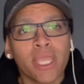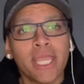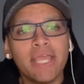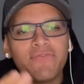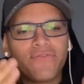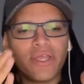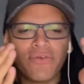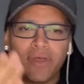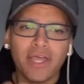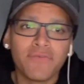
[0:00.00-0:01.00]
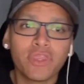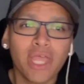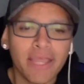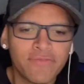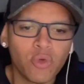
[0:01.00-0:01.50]
if if if
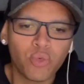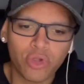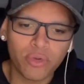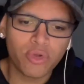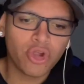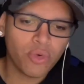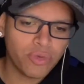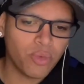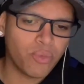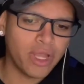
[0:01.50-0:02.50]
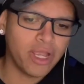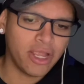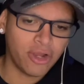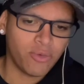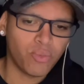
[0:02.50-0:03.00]
if the girl with the red
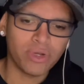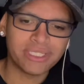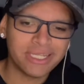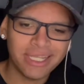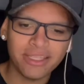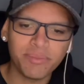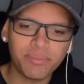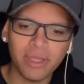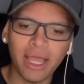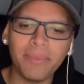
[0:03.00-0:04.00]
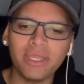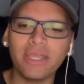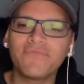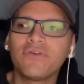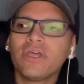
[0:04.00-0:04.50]
hair wasn't in the I mean
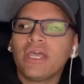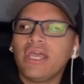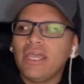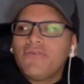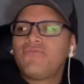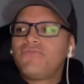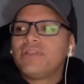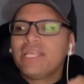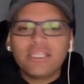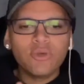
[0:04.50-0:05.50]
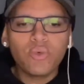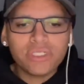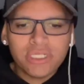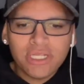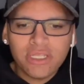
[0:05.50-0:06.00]
if if Linda
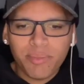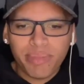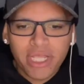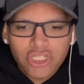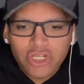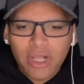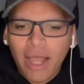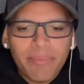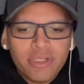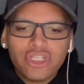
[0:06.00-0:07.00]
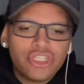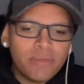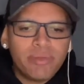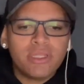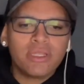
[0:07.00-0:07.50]
wasn't in the picture, I'd be
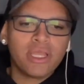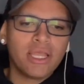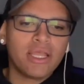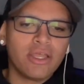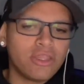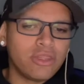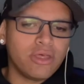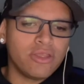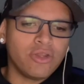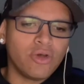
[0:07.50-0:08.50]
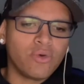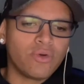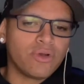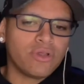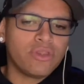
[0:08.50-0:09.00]
shipping you know
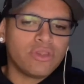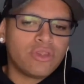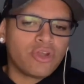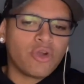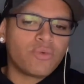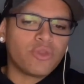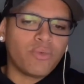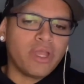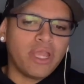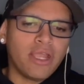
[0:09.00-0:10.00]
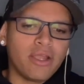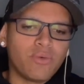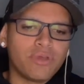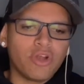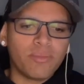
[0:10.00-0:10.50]
the girl with the red hair
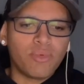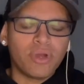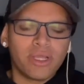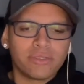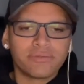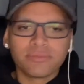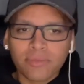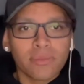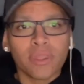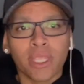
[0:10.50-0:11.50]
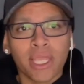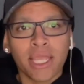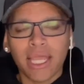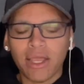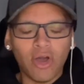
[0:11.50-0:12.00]
with our boy.
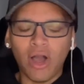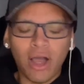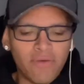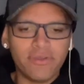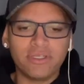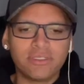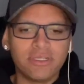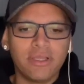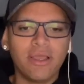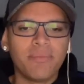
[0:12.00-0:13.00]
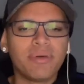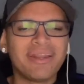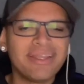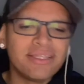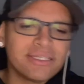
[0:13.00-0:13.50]
Obviously. But
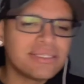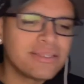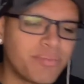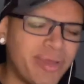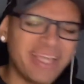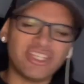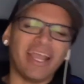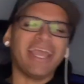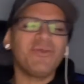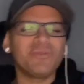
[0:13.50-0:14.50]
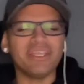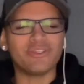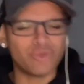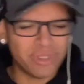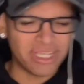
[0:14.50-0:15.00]
Linda's in the picture. I hate when they
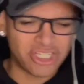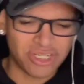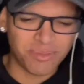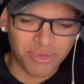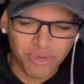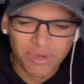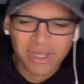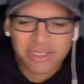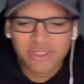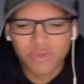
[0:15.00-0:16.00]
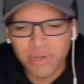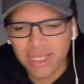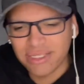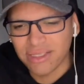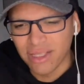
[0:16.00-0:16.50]
do this shit, bro. Stupid
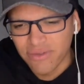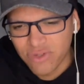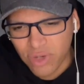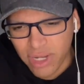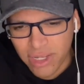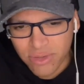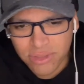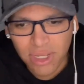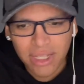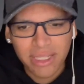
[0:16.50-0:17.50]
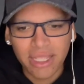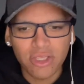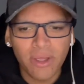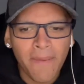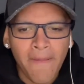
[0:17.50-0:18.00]
ass love triangles. That
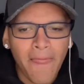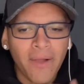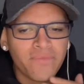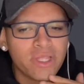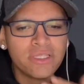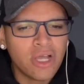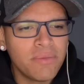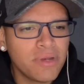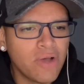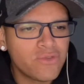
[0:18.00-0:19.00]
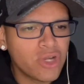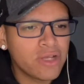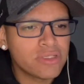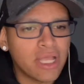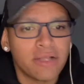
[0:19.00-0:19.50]
dumb love
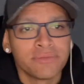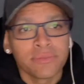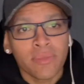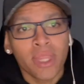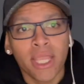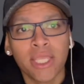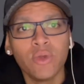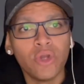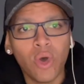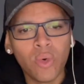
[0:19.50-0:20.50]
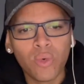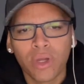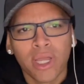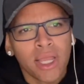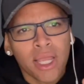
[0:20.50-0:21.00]
triangles that you know
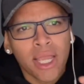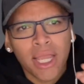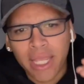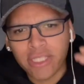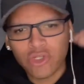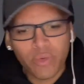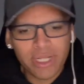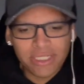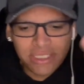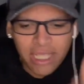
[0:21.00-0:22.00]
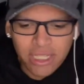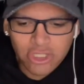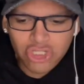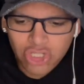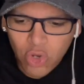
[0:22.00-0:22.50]
it's already set in
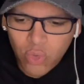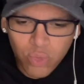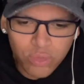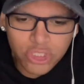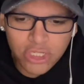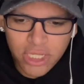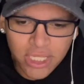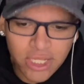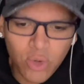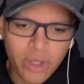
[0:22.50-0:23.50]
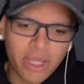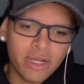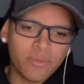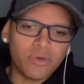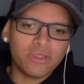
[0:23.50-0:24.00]
stone who should he gonna end
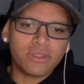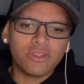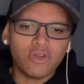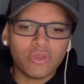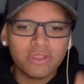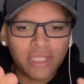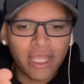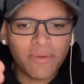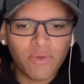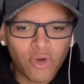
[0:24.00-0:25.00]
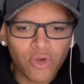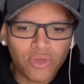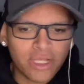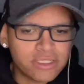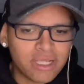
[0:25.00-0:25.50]
up with. You know, the damn girl
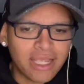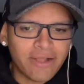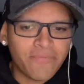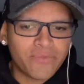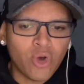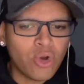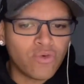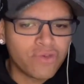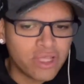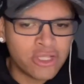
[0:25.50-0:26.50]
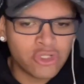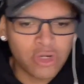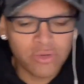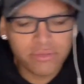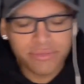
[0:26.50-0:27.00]
that's like all over the
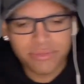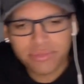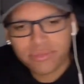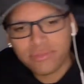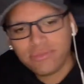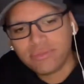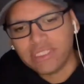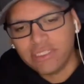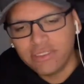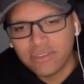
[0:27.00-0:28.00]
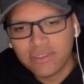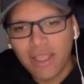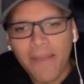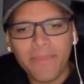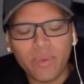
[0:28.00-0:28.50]
intro. But
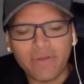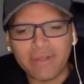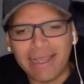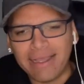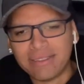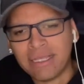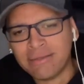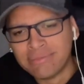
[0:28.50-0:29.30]
whatever, guys.